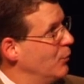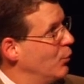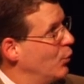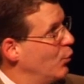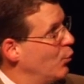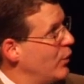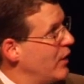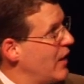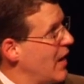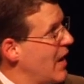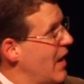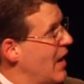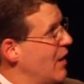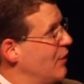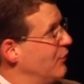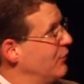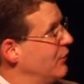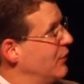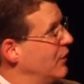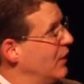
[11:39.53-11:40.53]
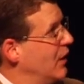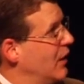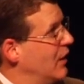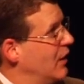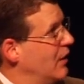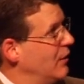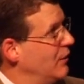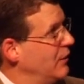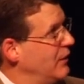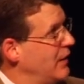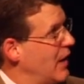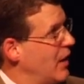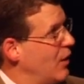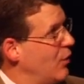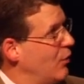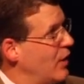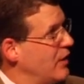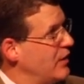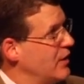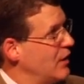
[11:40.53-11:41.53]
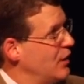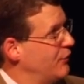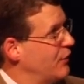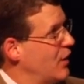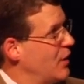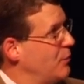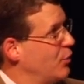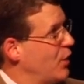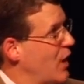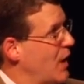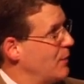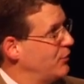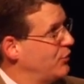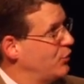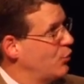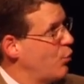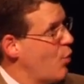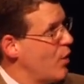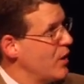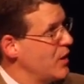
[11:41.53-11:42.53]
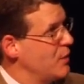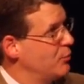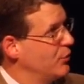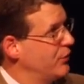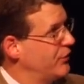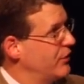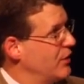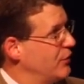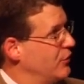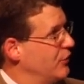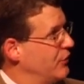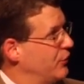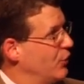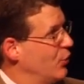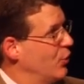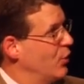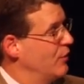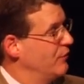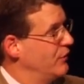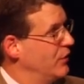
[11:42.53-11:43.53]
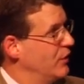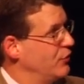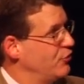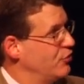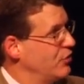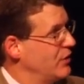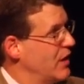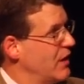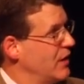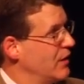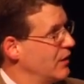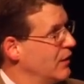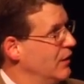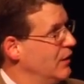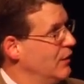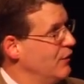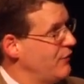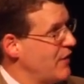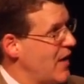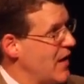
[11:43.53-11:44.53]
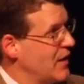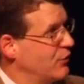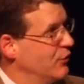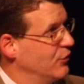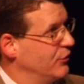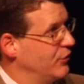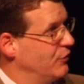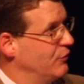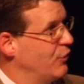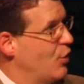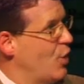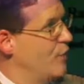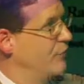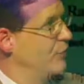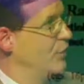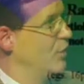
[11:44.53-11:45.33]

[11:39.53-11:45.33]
we have now identified perhaps 20% or so of the genetic factors involved